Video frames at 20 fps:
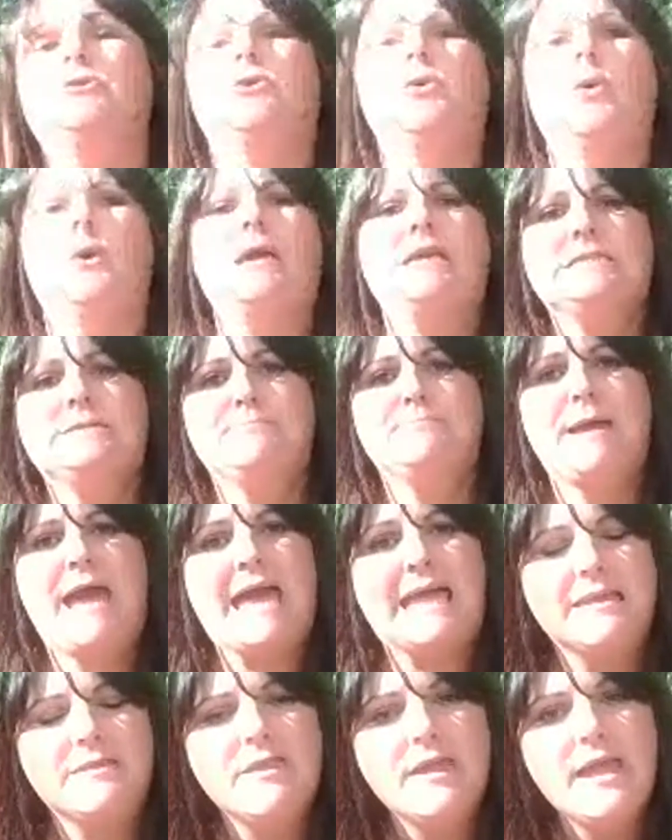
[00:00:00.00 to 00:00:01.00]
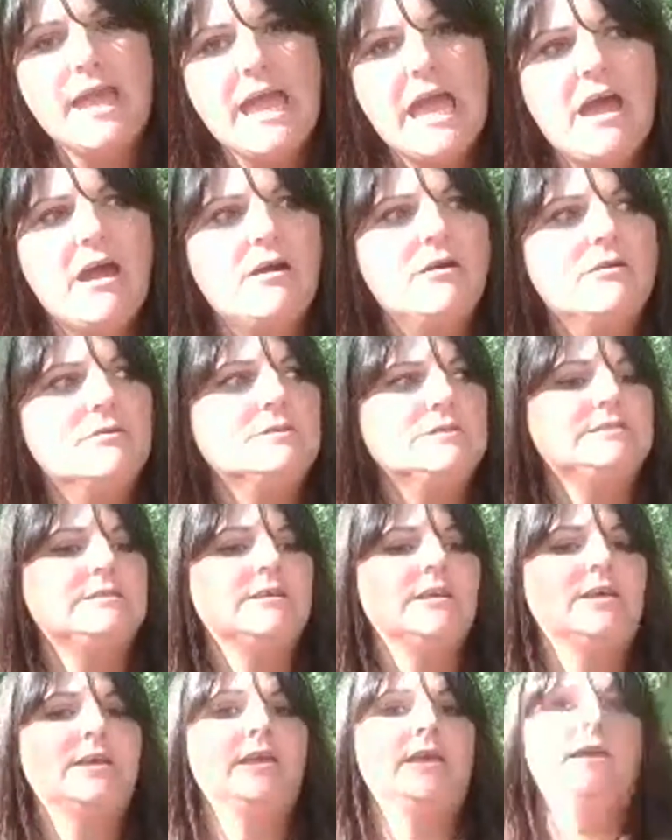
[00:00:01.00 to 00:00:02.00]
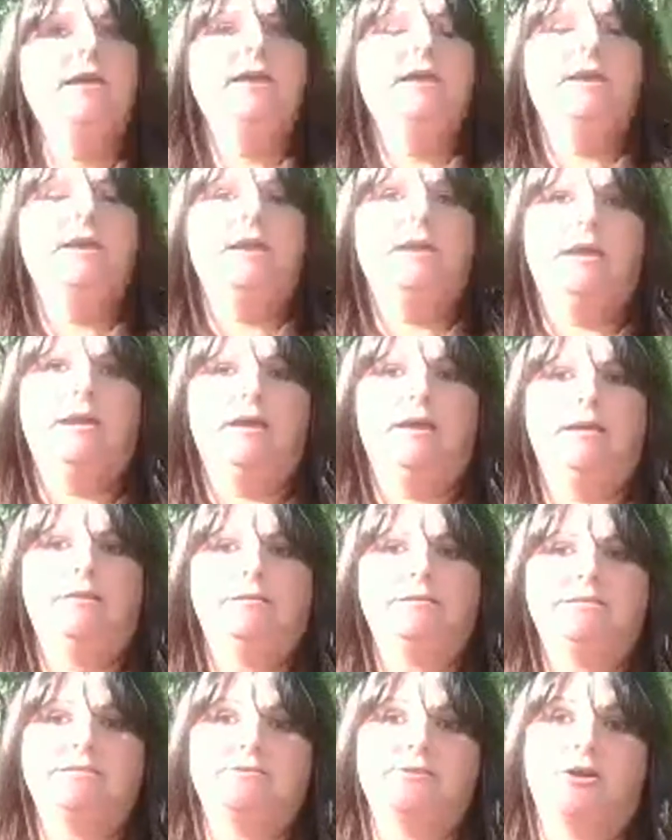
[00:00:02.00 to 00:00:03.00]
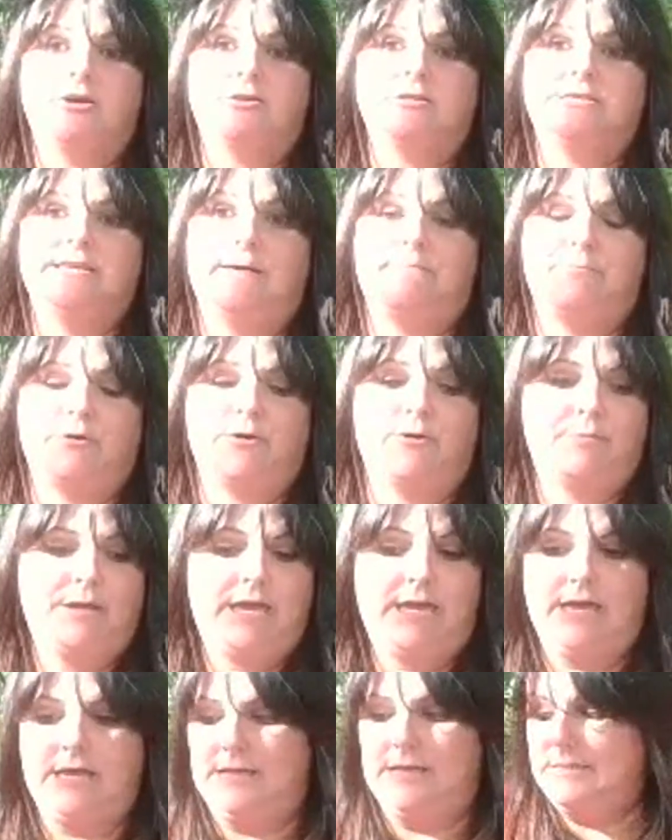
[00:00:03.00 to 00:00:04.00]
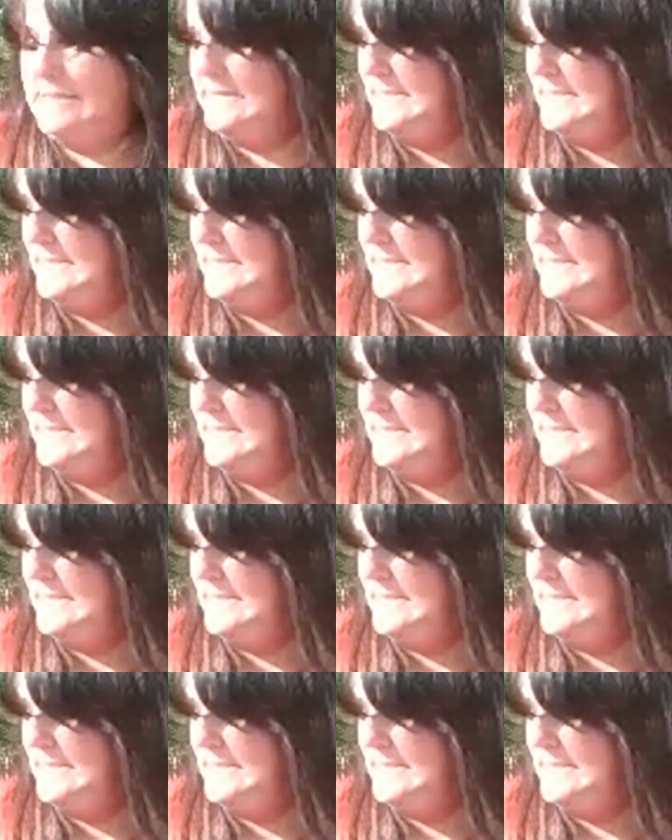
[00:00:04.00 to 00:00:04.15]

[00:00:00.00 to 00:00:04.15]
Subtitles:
toys back in the house and start supper, because